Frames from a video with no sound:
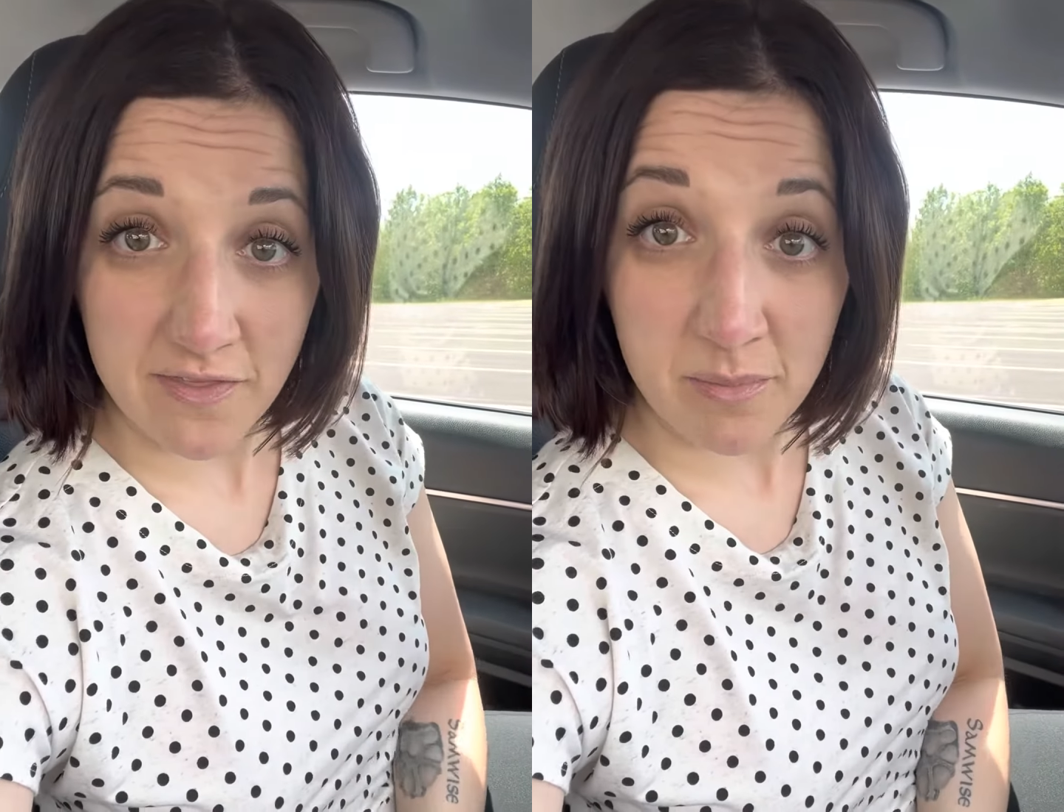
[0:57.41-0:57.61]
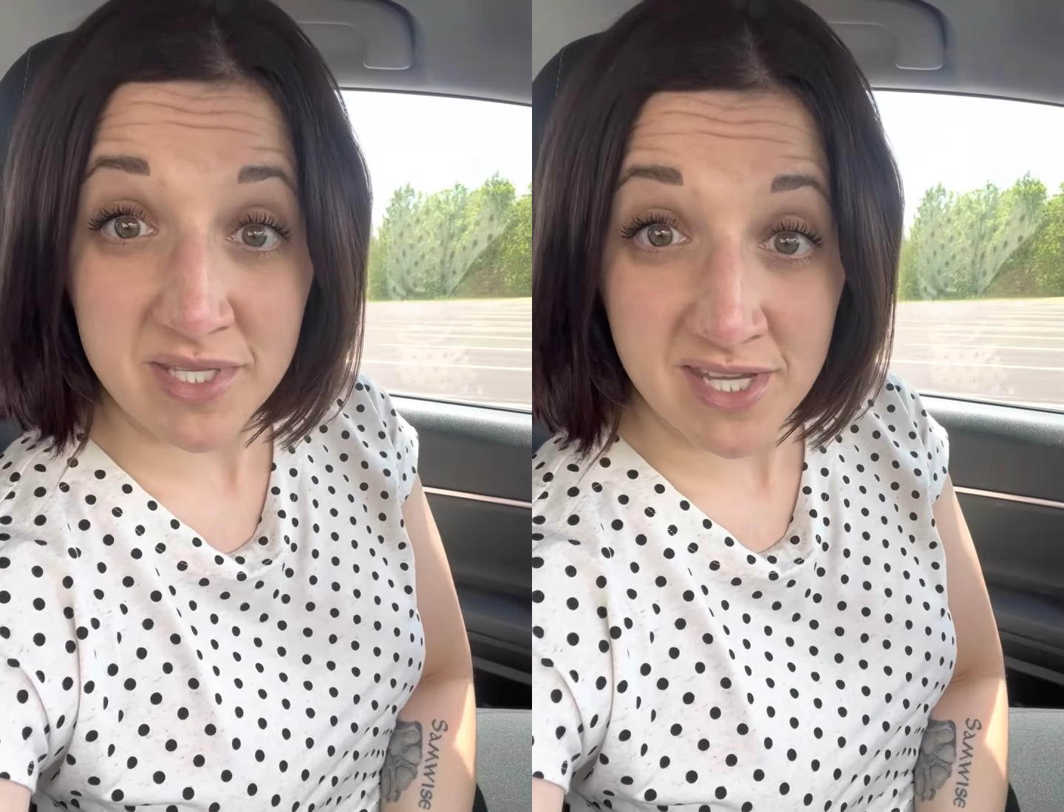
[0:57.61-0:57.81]

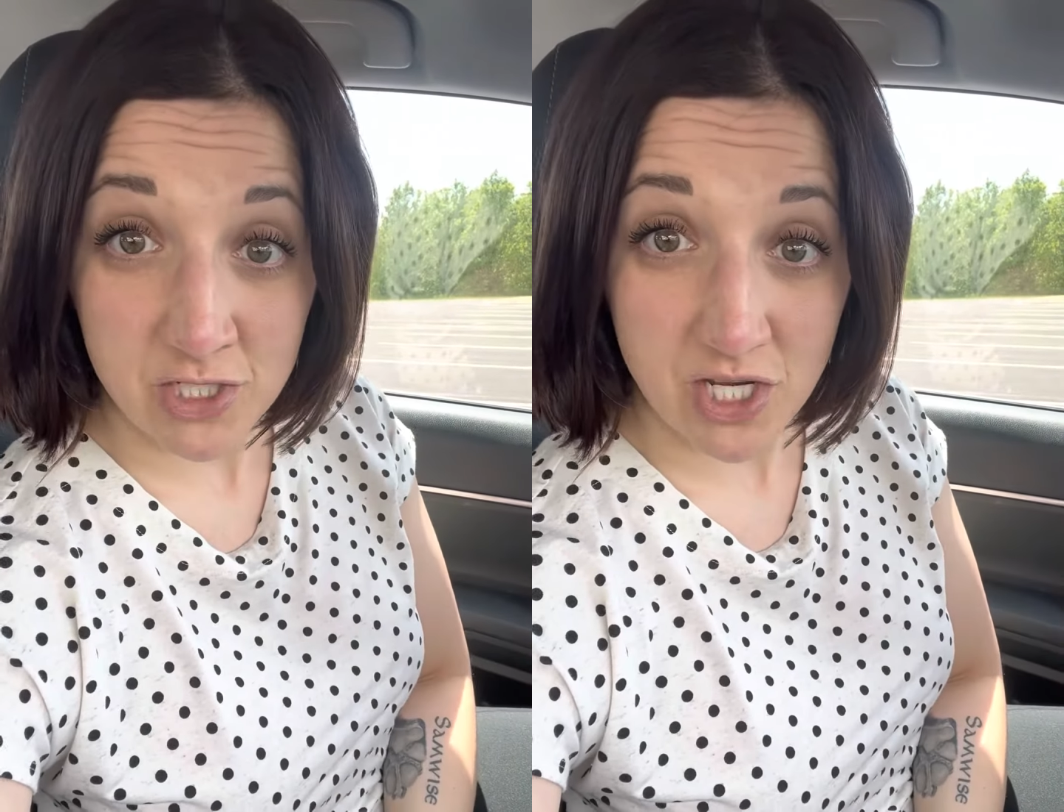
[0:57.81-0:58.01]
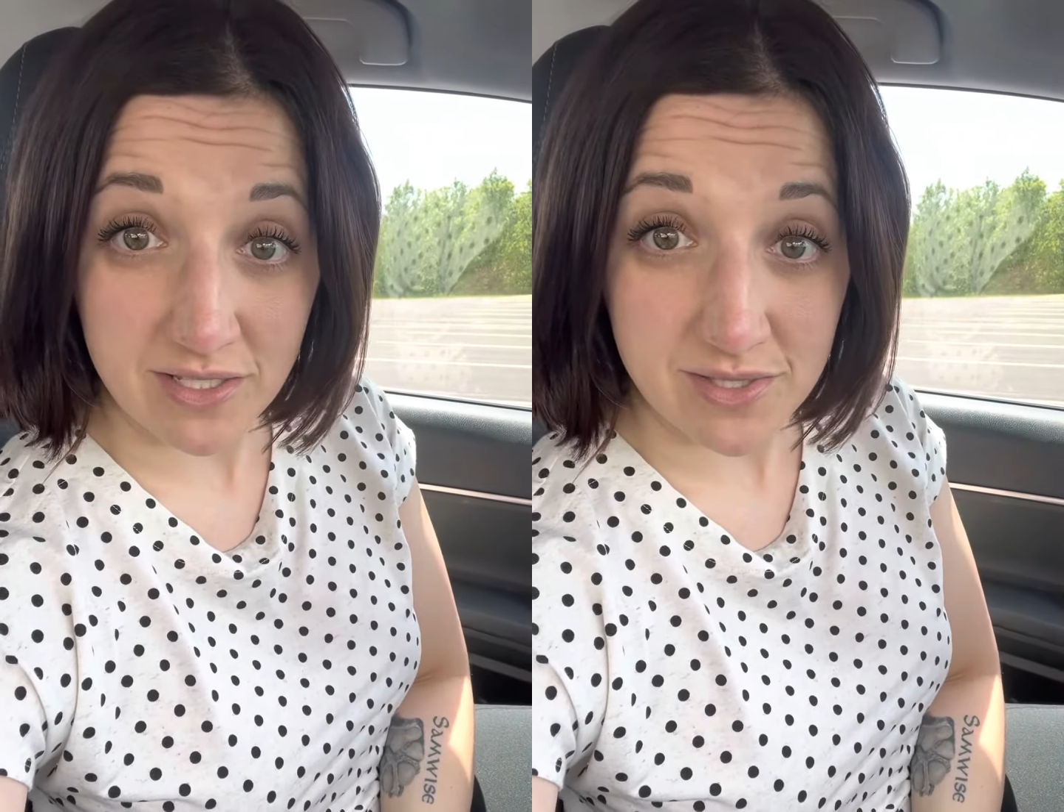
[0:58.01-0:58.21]
the
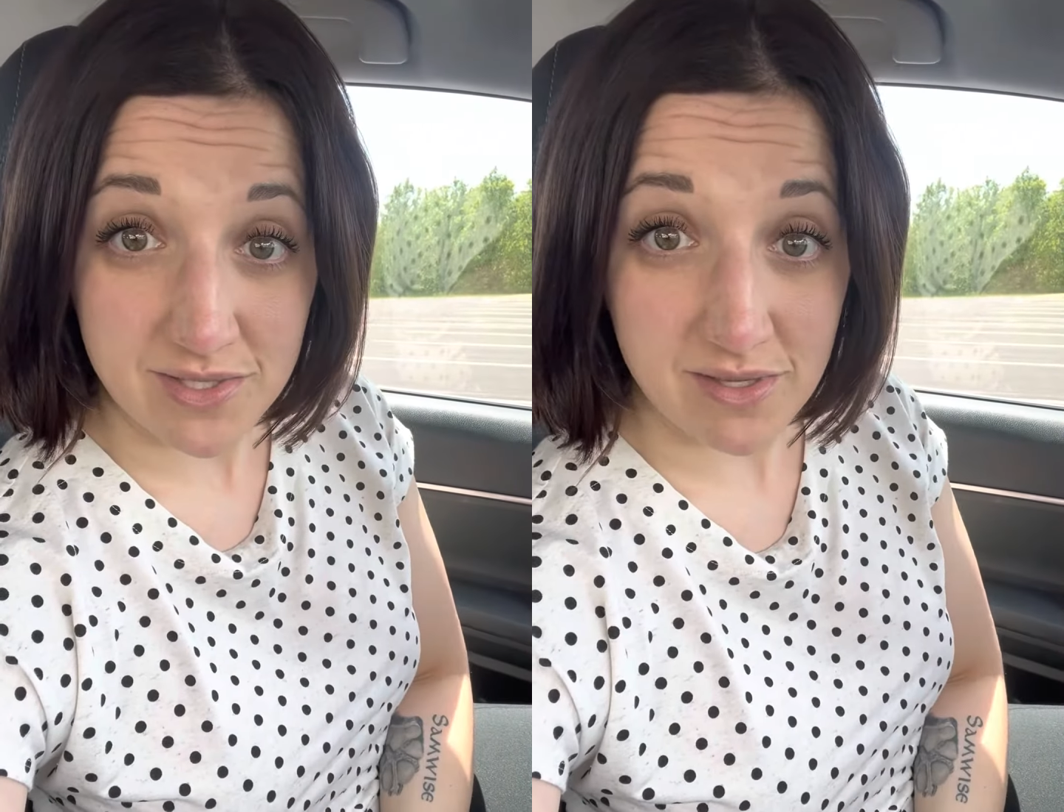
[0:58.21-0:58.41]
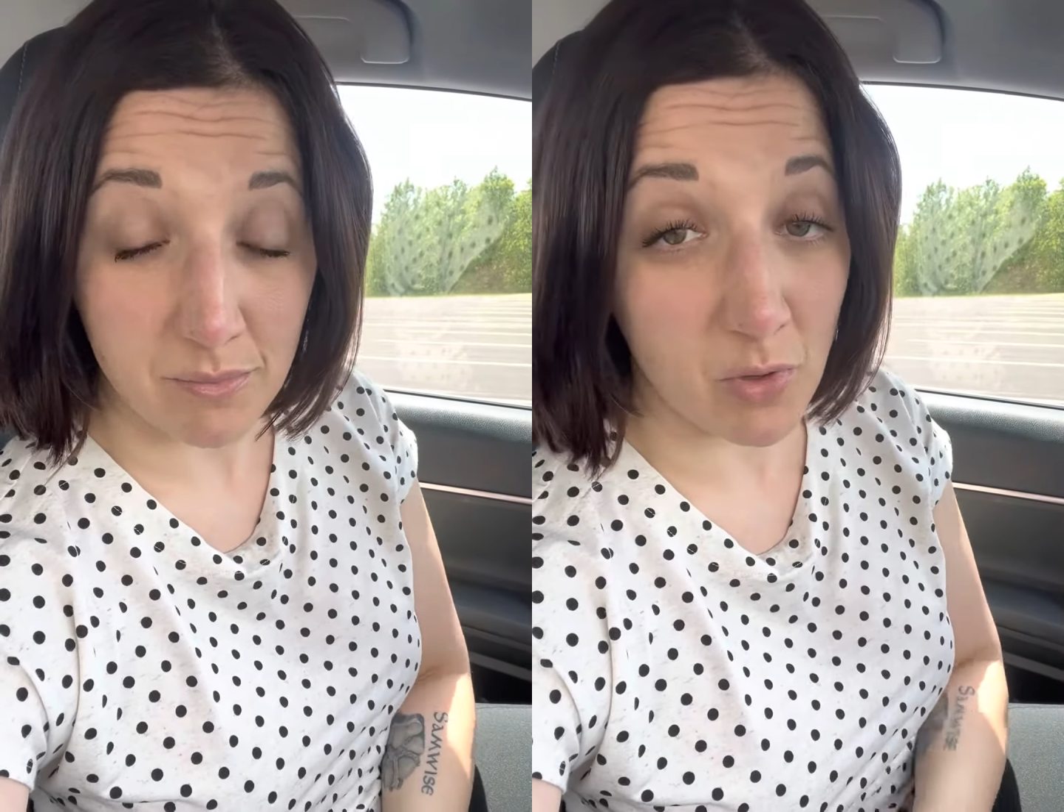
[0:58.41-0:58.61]

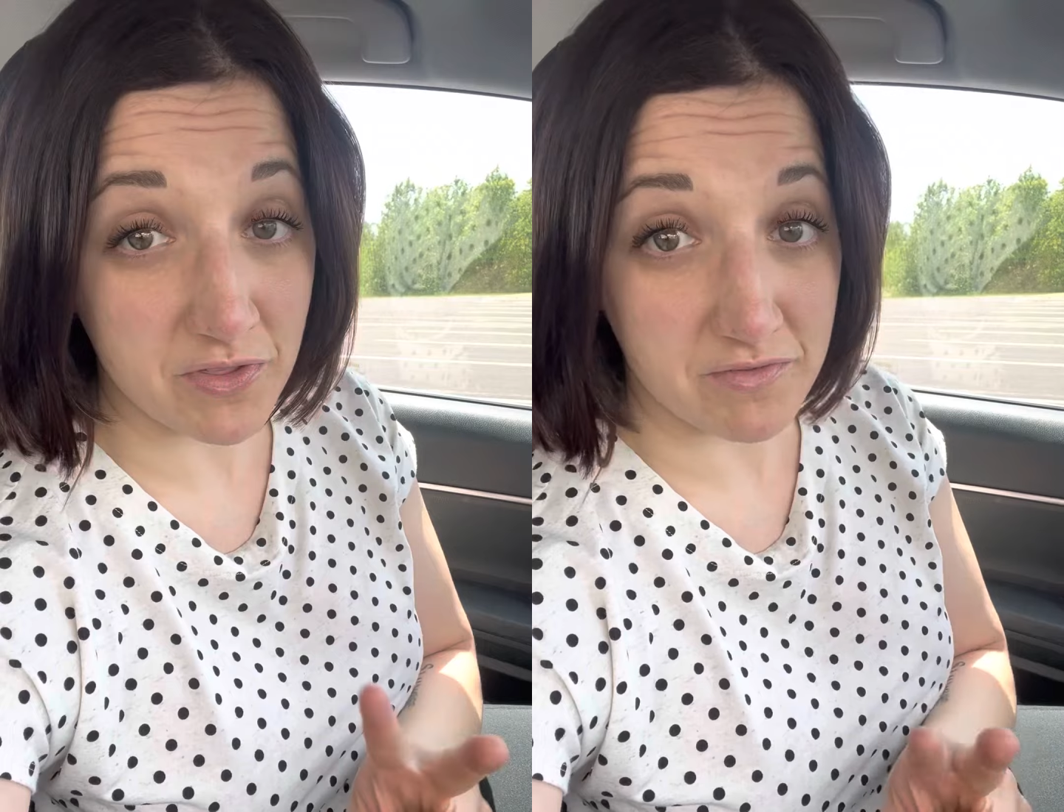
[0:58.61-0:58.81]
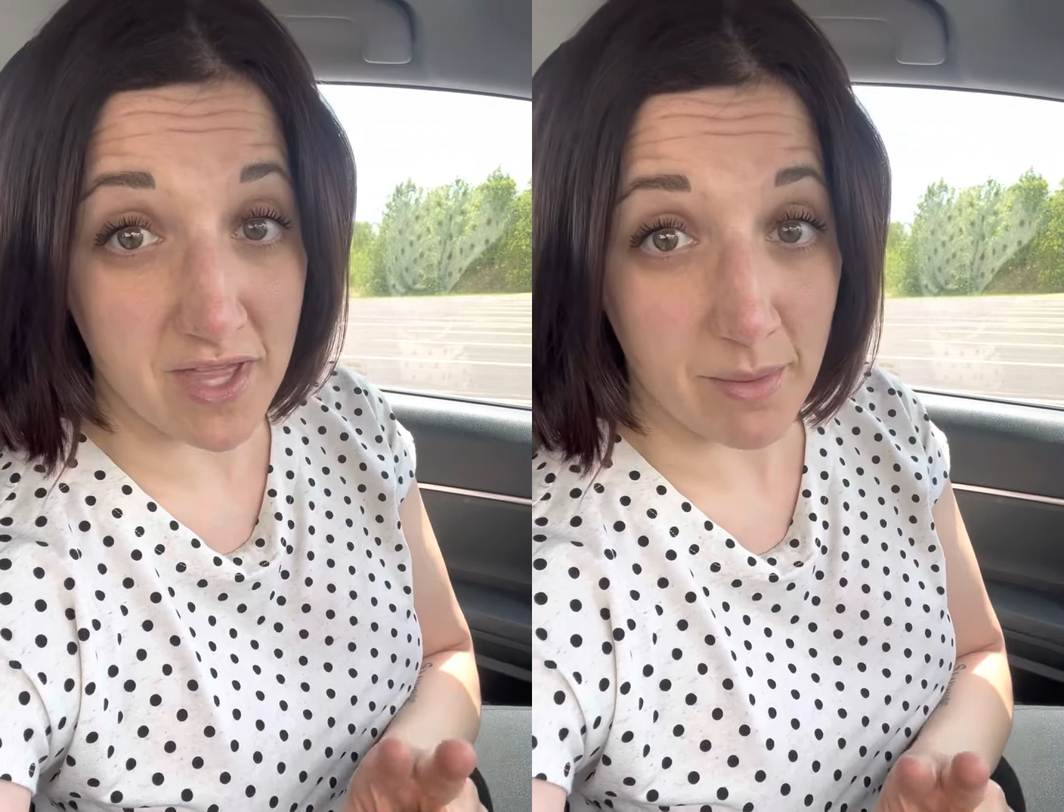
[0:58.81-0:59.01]
petitions, both
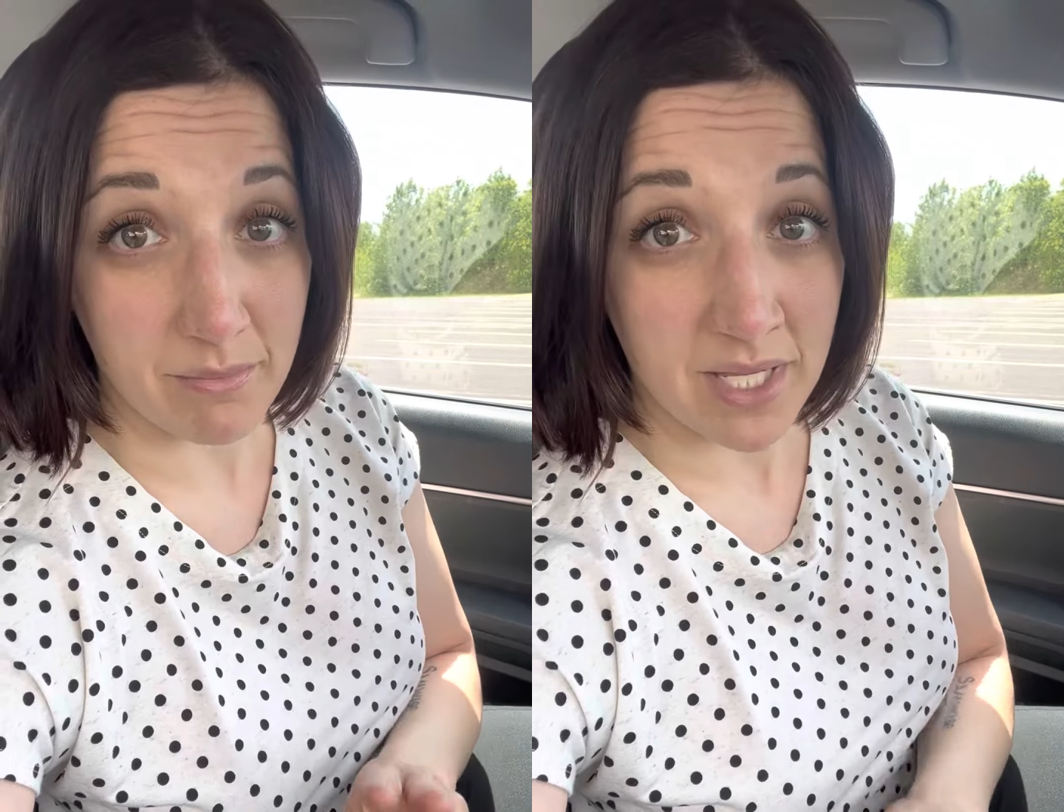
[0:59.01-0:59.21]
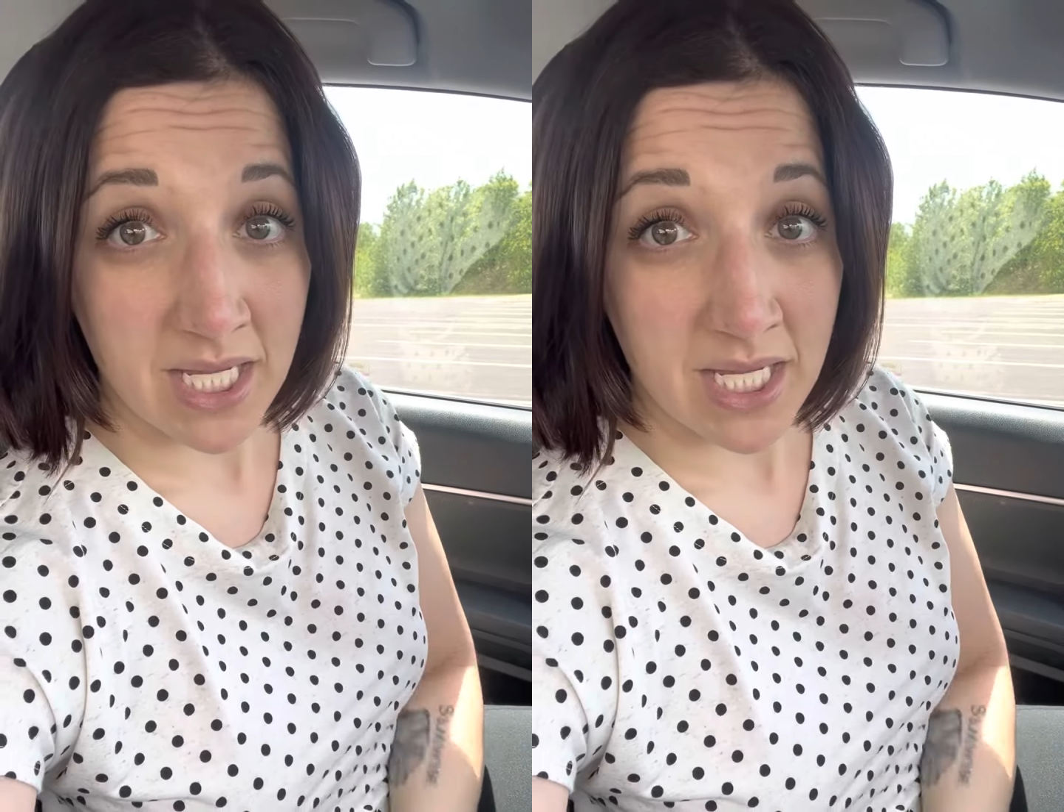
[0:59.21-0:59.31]
of them,